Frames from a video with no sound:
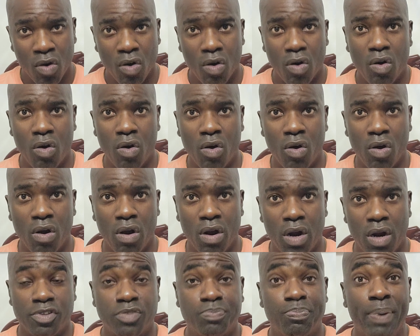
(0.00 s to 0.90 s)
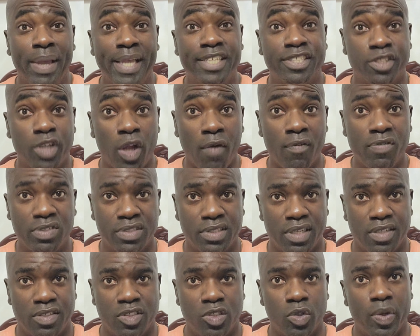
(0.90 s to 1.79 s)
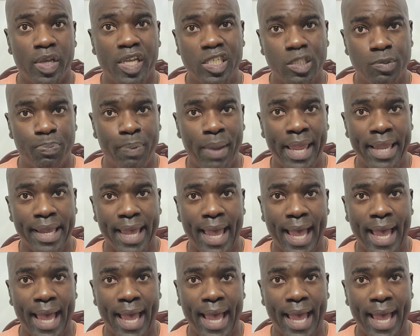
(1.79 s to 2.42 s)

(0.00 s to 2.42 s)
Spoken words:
or pay services. So each bank